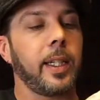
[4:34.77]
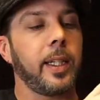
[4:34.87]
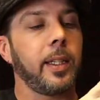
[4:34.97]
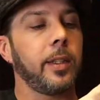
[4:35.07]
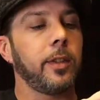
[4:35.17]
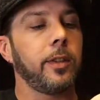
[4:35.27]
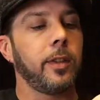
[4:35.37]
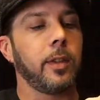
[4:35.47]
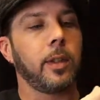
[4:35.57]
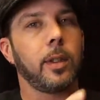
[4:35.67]
is
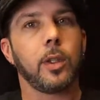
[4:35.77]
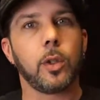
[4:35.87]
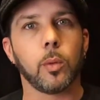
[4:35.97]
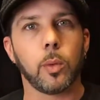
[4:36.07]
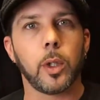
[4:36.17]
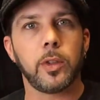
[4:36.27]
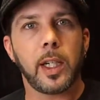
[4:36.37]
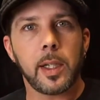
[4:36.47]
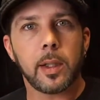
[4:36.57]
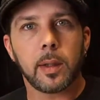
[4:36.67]
you can
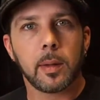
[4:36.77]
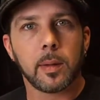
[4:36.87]
rotate